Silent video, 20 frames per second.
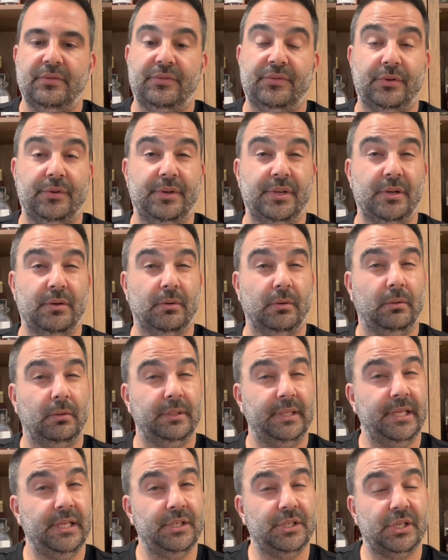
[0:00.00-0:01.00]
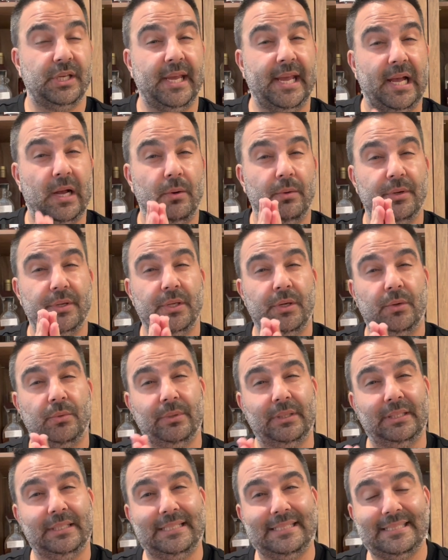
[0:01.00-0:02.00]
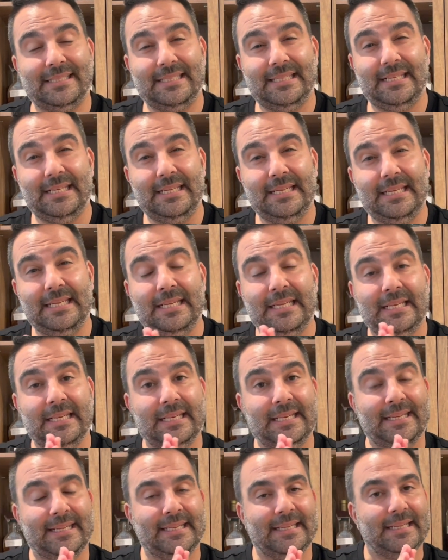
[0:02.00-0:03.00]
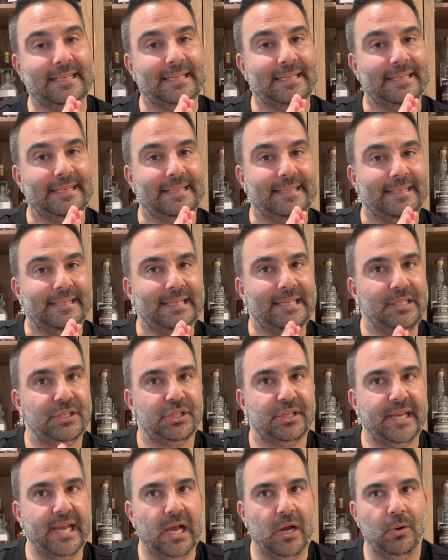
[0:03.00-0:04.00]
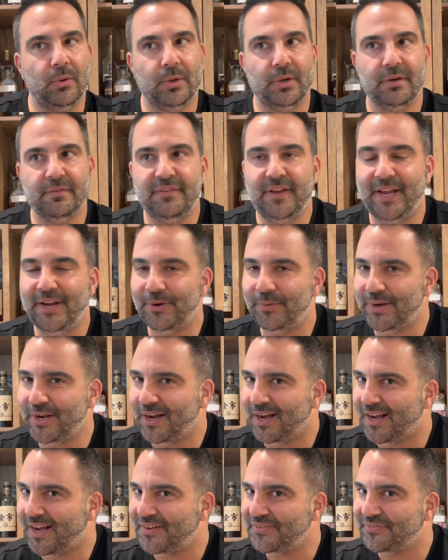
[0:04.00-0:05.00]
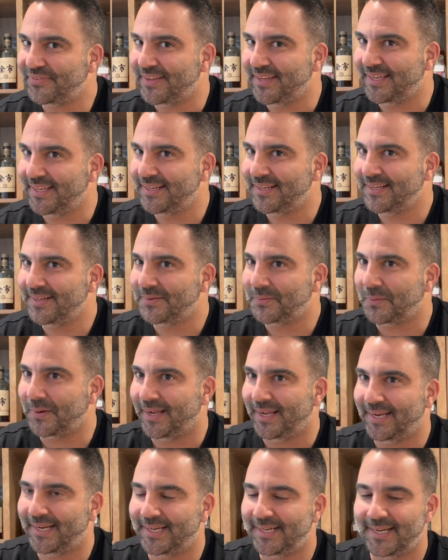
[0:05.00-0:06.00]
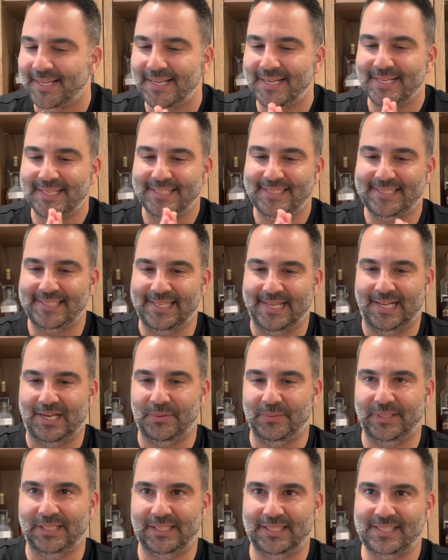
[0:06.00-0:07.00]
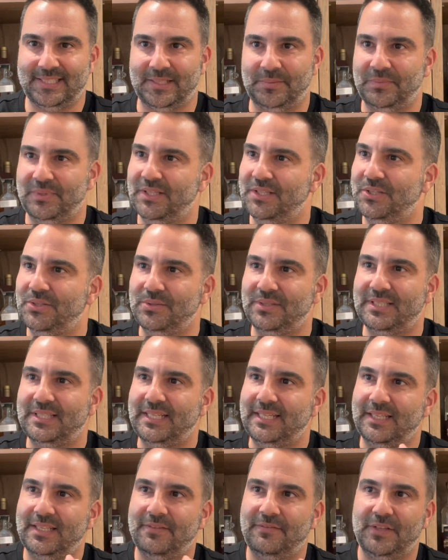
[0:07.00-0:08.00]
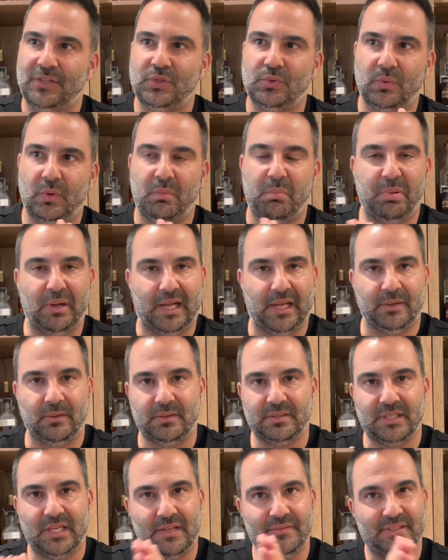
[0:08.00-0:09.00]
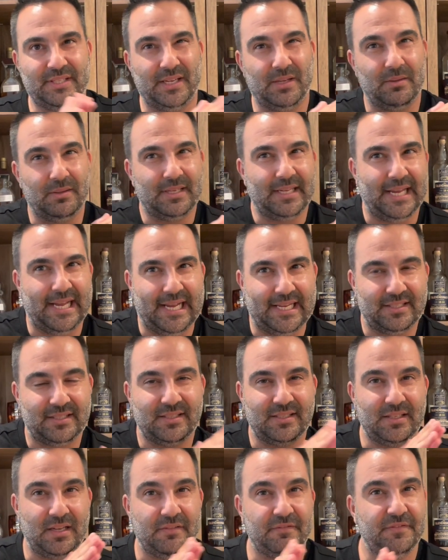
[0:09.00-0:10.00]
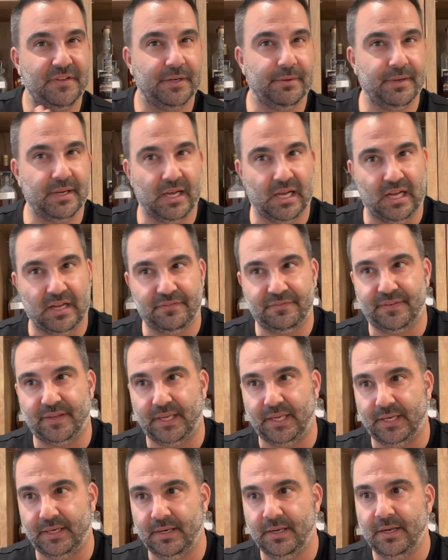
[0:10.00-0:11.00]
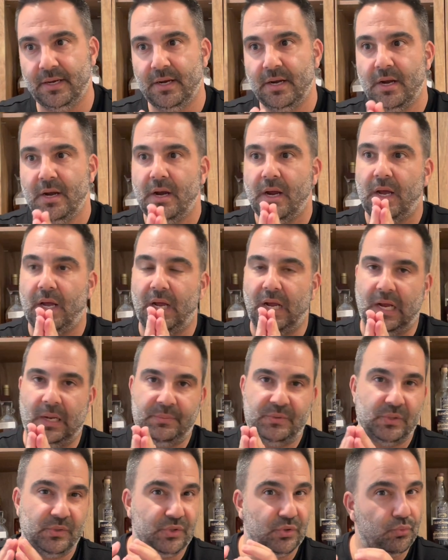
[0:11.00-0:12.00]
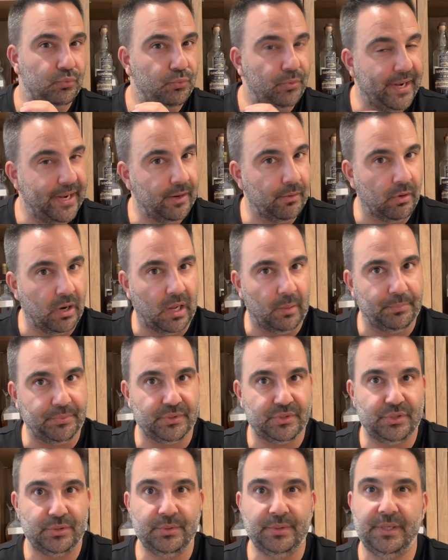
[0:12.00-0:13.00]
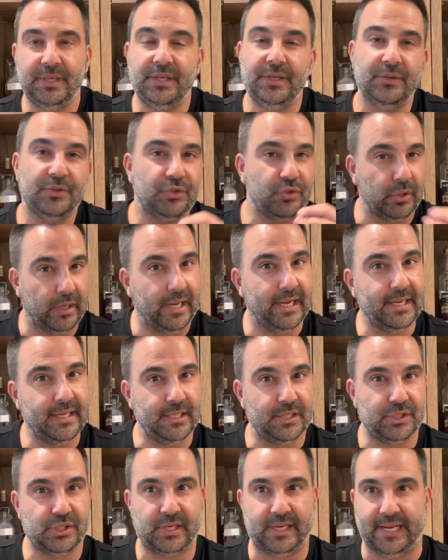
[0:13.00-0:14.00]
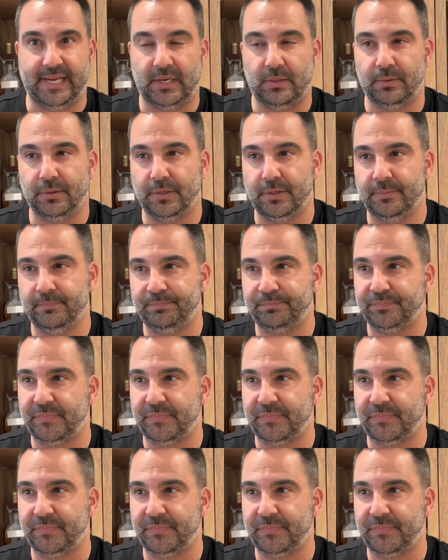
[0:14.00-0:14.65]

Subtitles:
30-year-old Inchgower. You don't really see Inchgower very often, right? It's not really something you see individual bottles of, single casks of very often. So it's a rare opportunity to try an Inchgower.